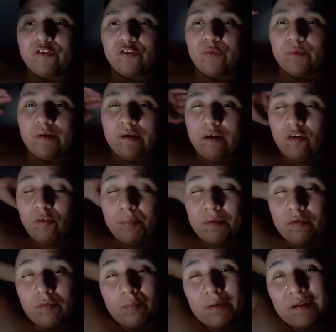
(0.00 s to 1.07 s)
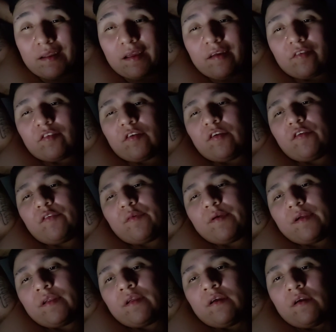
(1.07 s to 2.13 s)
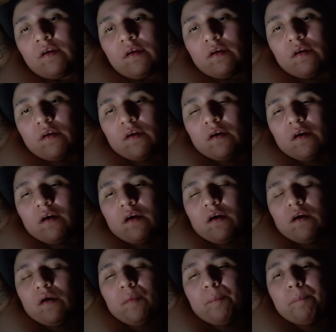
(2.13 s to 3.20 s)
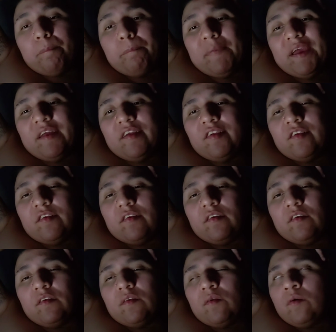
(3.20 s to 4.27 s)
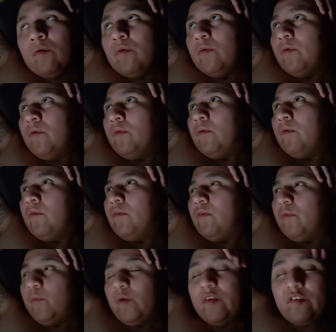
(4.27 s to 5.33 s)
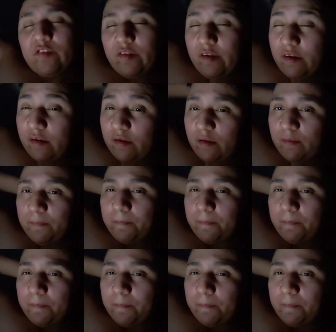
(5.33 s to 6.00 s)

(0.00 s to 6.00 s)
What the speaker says: your screen. I hope everybody has a great, amazing Wednesday.